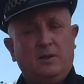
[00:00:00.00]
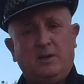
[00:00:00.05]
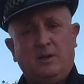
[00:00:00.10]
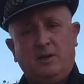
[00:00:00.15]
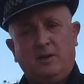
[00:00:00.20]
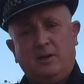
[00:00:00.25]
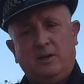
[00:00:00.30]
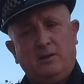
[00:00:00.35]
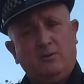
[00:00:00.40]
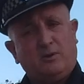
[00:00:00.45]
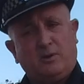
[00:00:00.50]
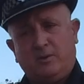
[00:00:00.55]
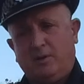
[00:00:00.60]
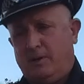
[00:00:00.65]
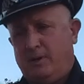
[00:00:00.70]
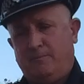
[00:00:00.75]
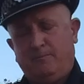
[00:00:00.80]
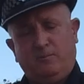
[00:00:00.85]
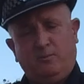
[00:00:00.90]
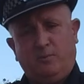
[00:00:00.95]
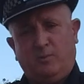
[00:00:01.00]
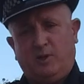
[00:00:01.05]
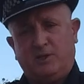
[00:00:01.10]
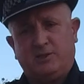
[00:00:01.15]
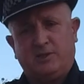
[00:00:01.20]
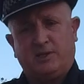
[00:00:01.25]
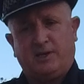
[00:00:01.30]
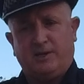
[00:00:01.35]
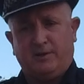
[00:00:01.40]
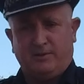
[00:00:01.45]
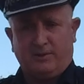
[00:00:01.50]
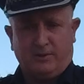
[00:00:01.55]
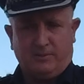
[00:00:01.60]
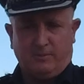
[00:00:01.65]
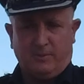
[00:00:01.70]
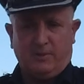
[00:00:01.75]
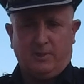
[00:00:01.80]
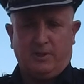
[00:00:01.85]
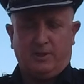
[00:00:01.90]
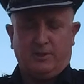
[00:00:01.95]
Too early
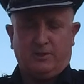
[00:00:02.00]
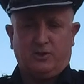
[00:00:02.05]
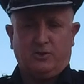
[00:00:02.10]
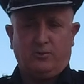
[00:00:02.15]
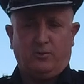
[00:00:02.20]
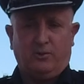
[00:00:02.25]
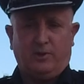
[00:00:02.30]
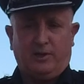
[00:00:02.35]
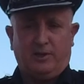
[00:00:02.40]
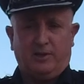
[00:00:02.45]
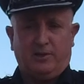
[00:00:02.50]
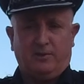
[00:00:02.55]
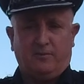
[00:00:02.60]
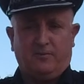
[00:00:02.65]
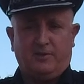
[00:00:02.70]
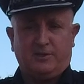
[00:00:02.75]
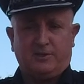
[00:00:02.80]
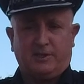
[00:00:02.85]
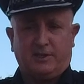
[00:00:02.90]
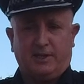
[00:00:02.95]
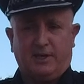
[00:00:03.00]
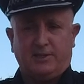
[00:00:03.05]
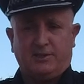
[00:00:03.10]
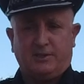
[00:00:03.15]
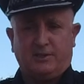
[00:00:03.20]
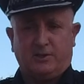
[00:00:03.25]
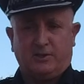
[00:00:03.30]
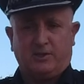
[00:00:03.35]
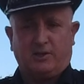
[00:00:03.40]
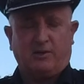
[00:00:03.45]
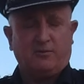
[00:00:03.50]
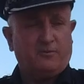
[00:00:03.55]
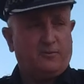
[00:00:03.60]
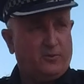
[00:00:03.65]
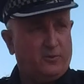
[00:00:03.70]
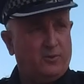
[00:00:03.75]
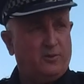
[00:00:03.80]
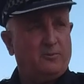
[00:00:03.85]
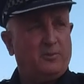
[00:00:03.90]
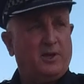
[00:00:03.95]
in the investigation to
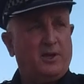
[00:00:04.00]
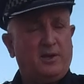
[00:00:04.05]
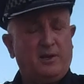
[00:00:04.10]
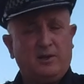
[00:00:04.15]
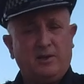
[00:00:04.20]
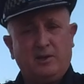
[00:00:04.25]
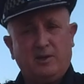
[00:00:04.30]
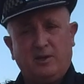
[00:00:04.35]
confirm that,